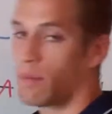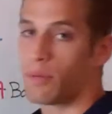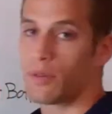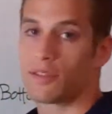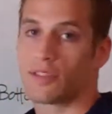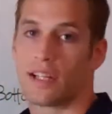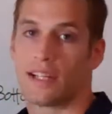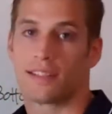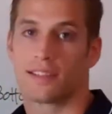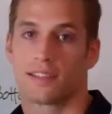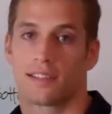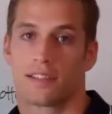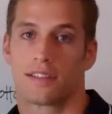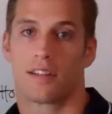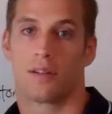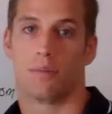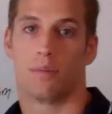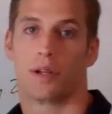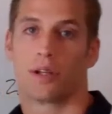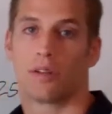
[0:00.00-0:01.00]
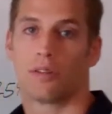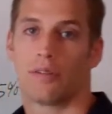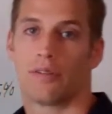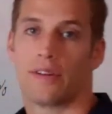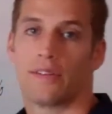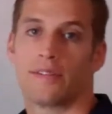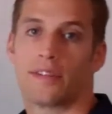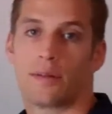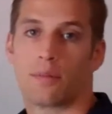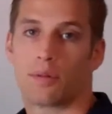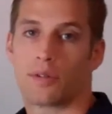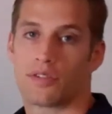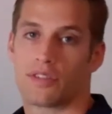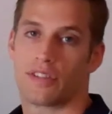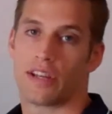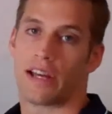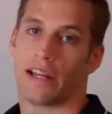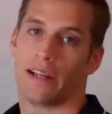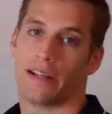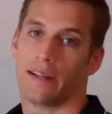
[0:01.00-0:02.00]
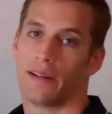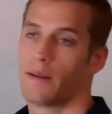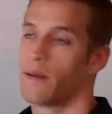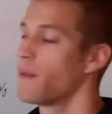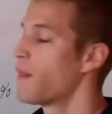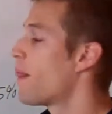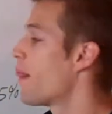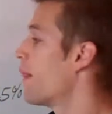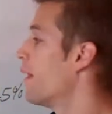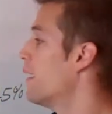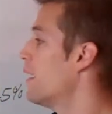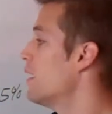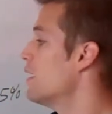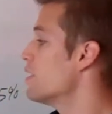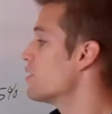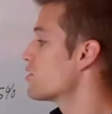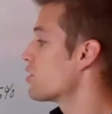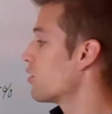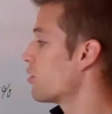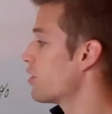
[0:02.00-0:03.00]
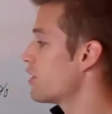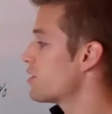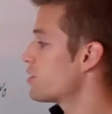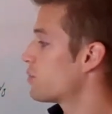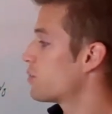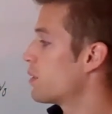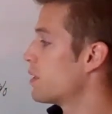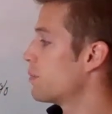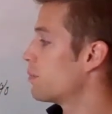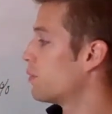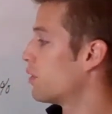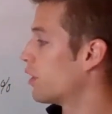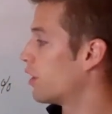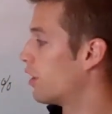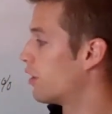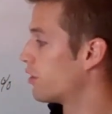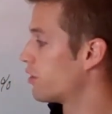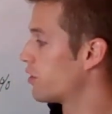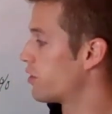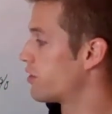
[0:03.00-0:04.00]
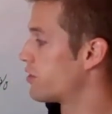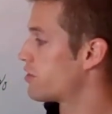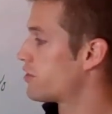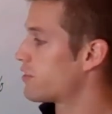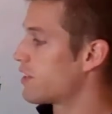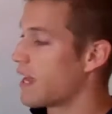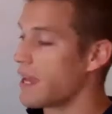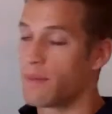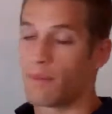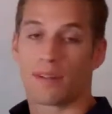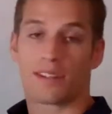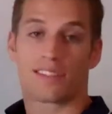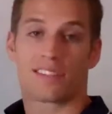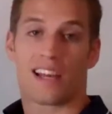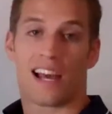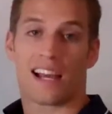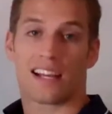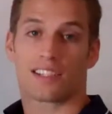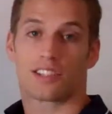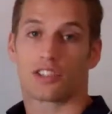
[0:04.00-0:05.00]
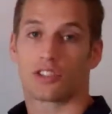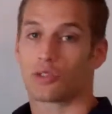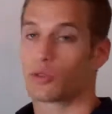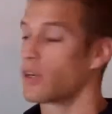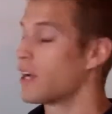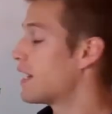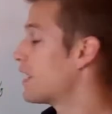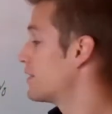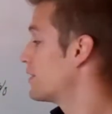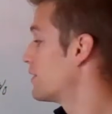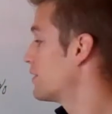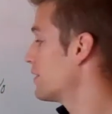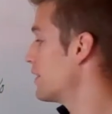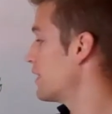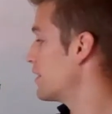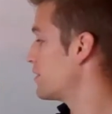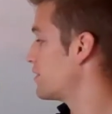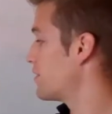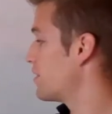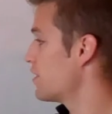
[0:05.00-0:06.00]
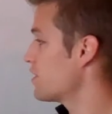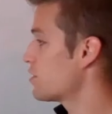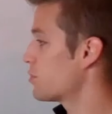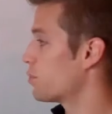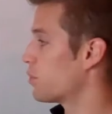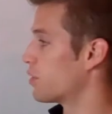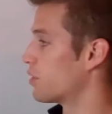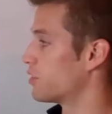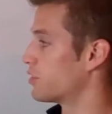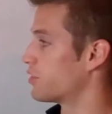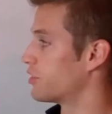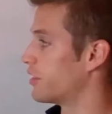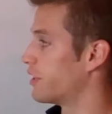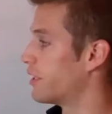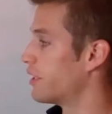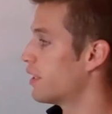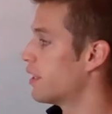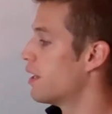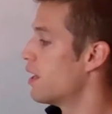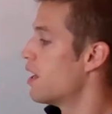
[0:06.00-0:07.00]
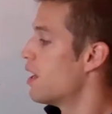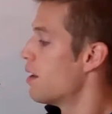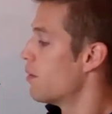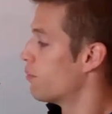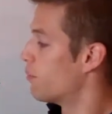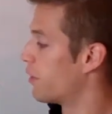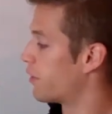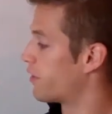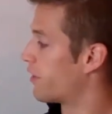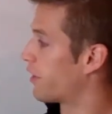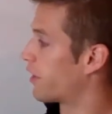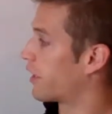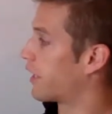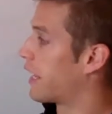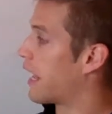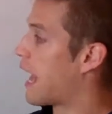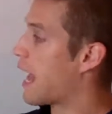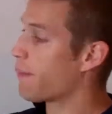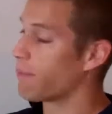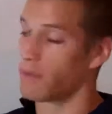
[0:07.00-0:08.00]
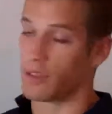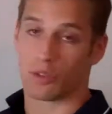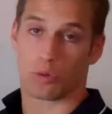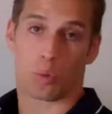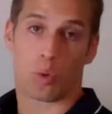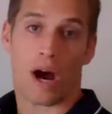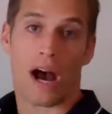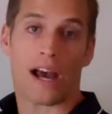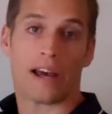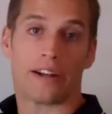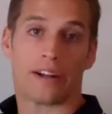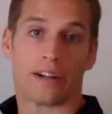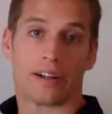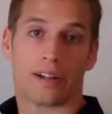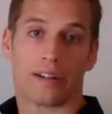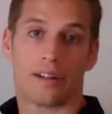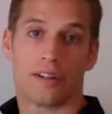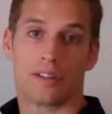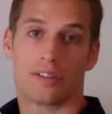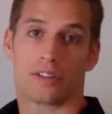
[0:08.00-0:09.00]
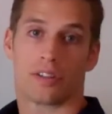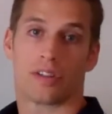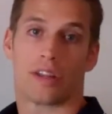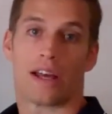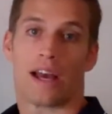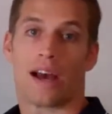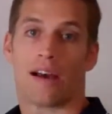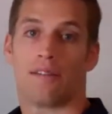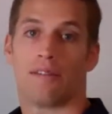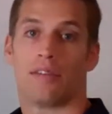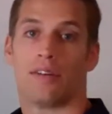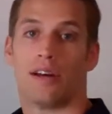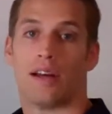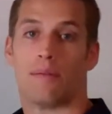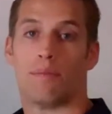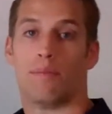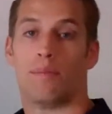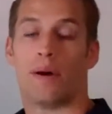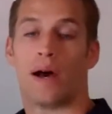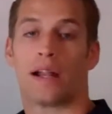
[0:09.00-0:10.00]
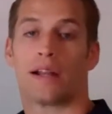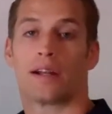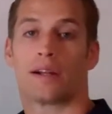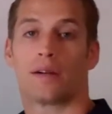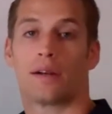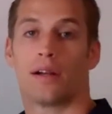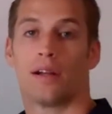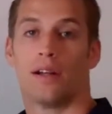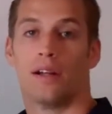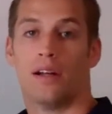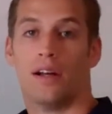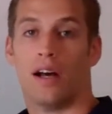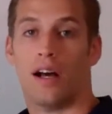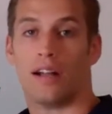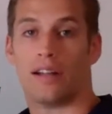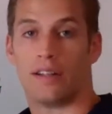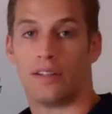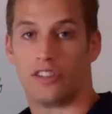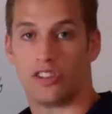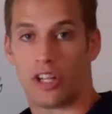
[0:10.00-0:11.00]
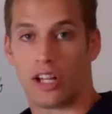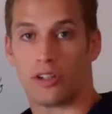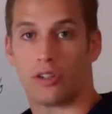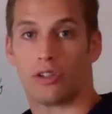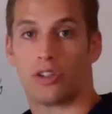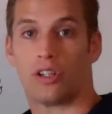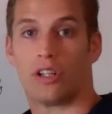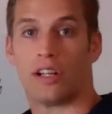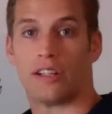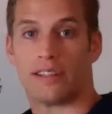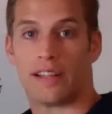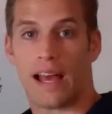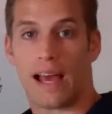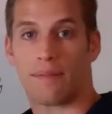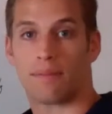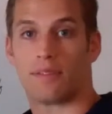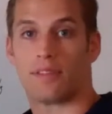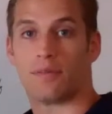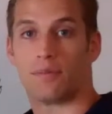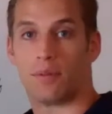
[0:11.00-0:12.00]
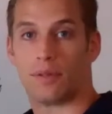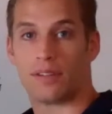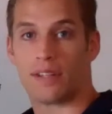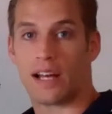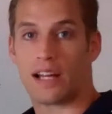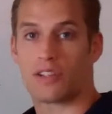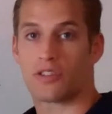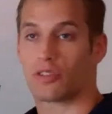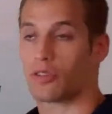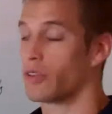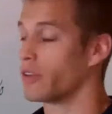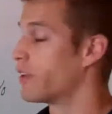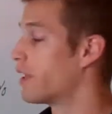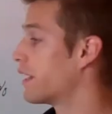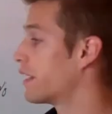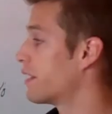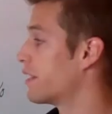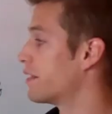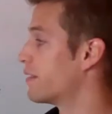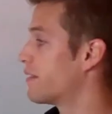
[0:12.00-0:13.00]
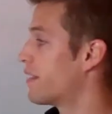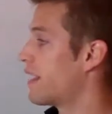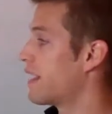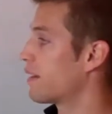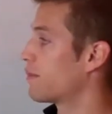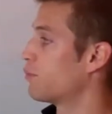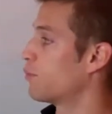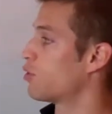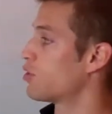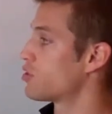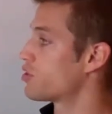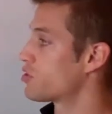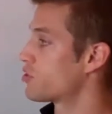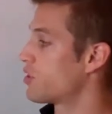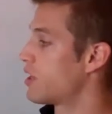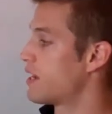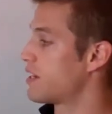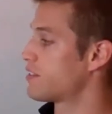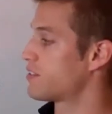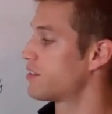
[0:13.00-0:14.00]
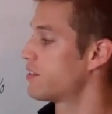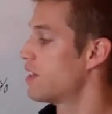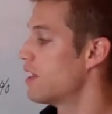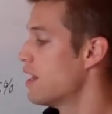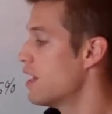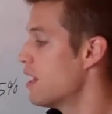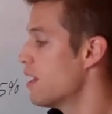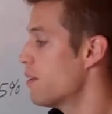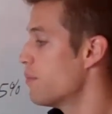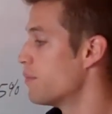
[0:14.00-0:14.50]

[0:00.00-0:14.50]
represents the middle 50%. So these people are under the same exact stress as this person, but their gap is wider, so they have a better general adaptive potential. They can take more stress